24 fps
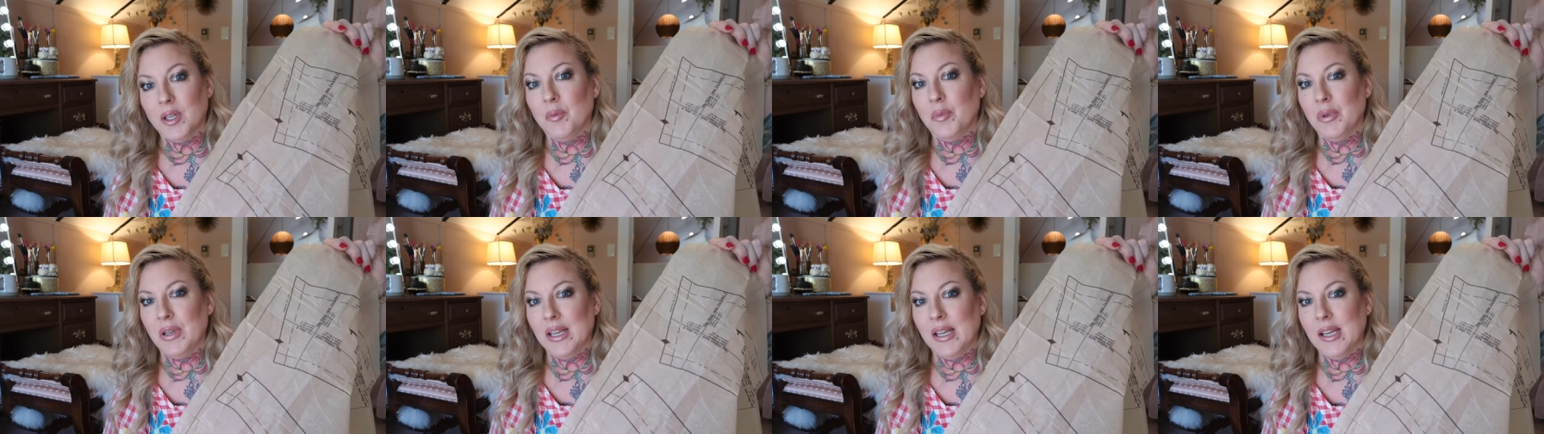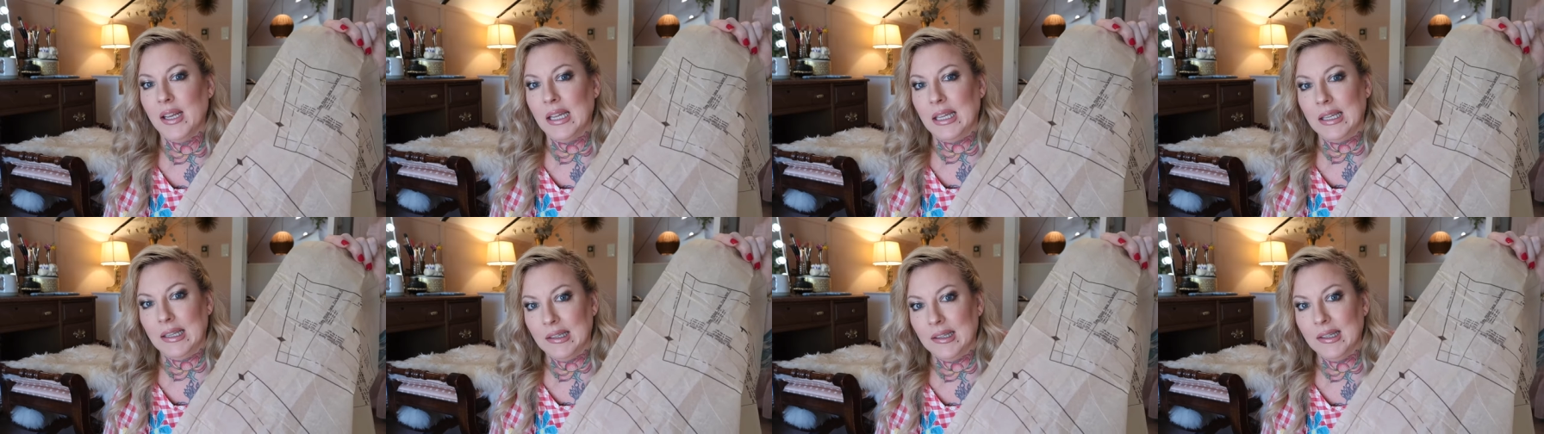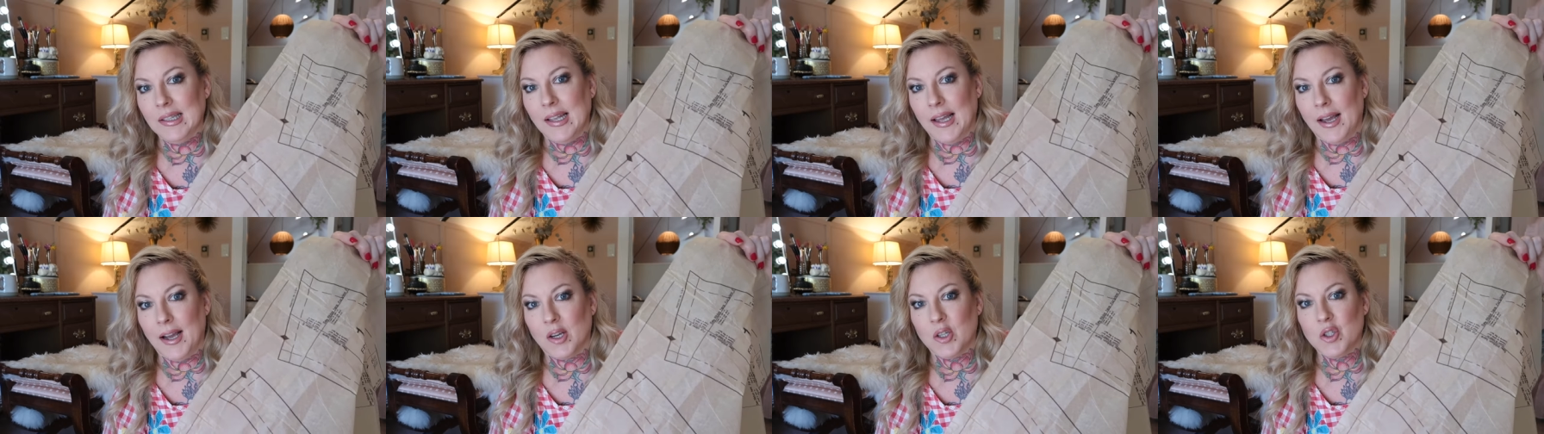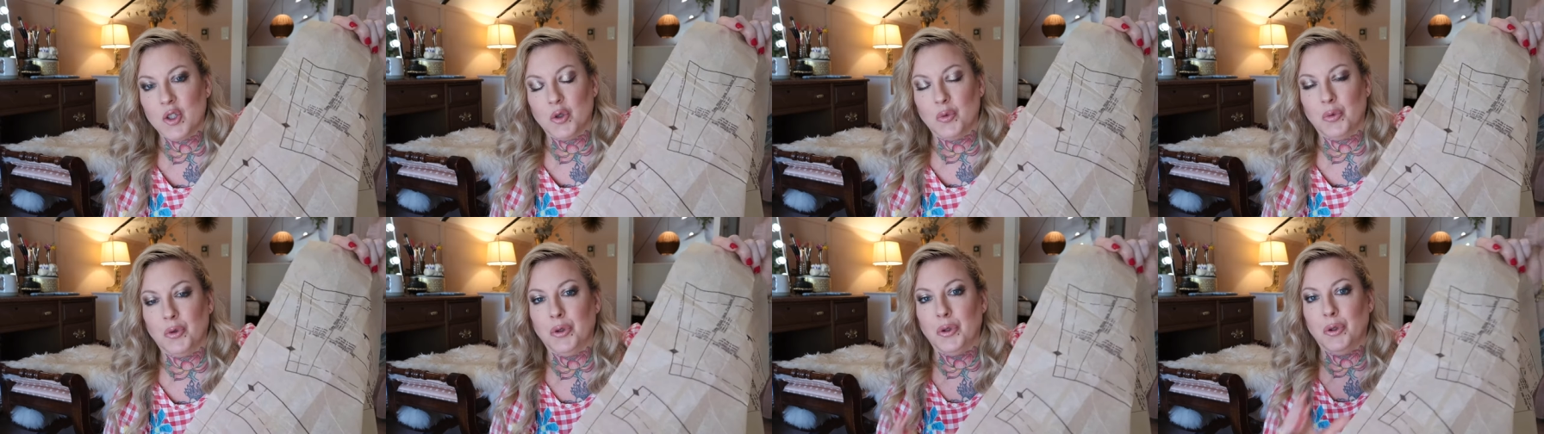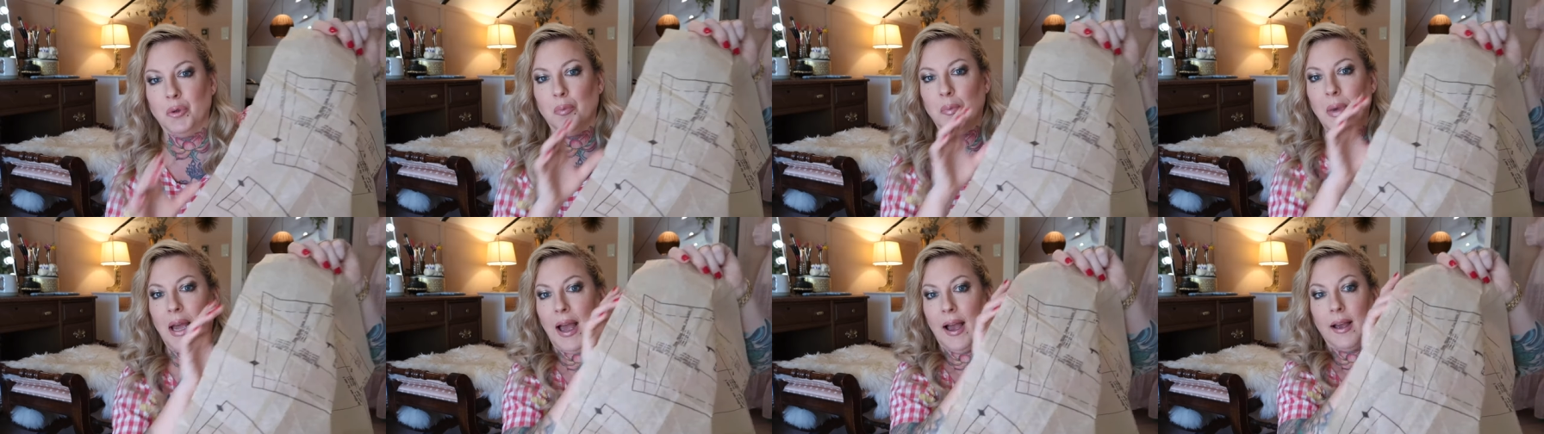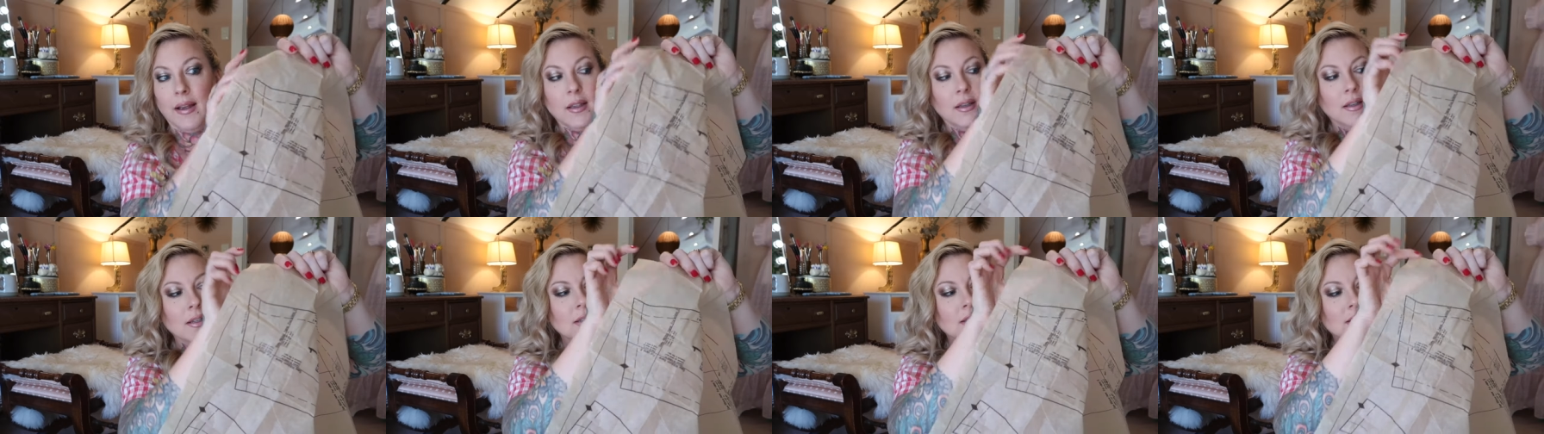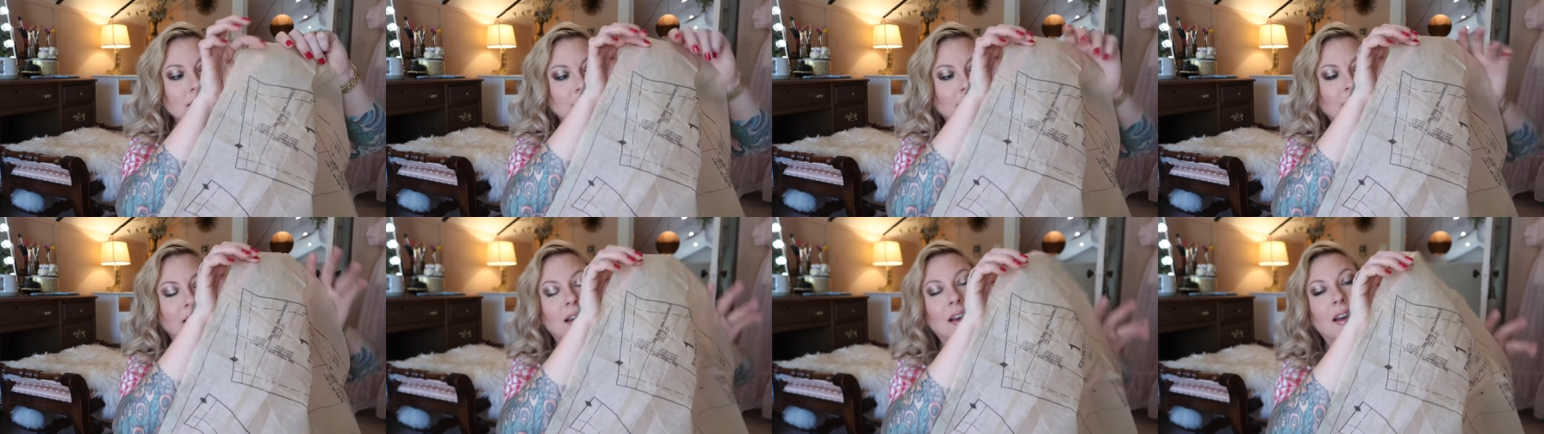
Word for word: to be in the actual packet.